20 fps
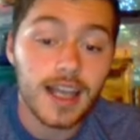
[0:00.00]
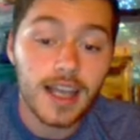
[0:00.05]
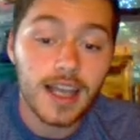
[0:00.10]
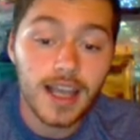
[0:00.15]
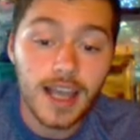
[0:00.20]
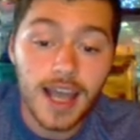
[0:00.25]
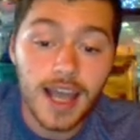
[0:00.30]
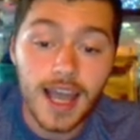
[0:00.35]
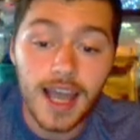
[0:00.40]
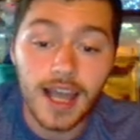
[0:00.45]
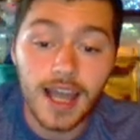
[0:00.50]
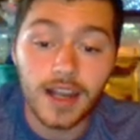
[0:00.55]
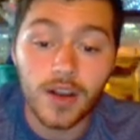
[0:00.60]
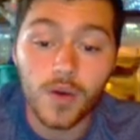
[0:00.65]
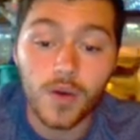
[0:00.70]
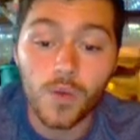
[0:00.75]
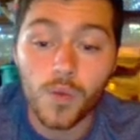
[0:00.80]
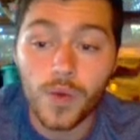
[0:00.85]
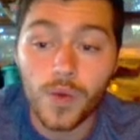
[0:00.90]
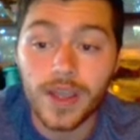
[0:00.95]
And
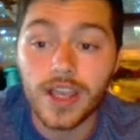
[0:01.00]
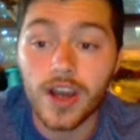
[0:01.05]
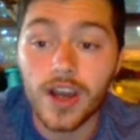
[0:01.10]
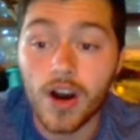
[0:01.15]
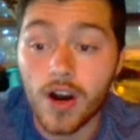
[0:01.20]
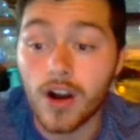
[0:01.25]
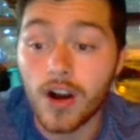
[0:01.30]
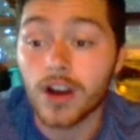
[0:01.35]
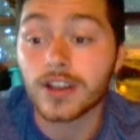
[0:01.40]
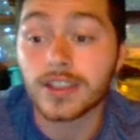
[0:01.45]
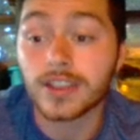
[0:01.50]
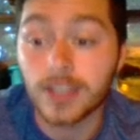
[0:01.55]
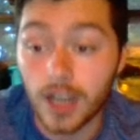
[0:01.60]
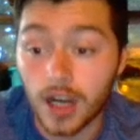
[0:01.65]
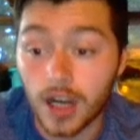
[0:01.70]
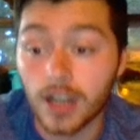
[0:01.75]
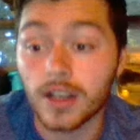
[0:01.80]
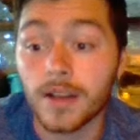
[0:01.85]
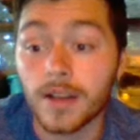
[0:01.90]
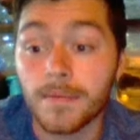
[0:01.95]
we are
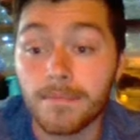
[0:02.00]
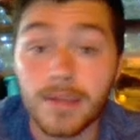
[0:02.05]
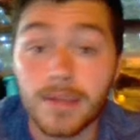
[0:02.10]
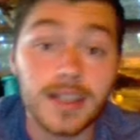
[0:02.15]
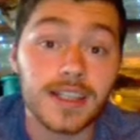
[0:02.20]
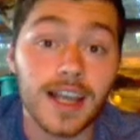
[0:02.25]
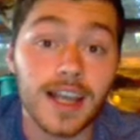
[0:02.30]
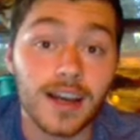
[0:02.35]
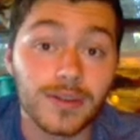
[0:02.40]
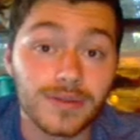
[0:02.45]
done. Peace out.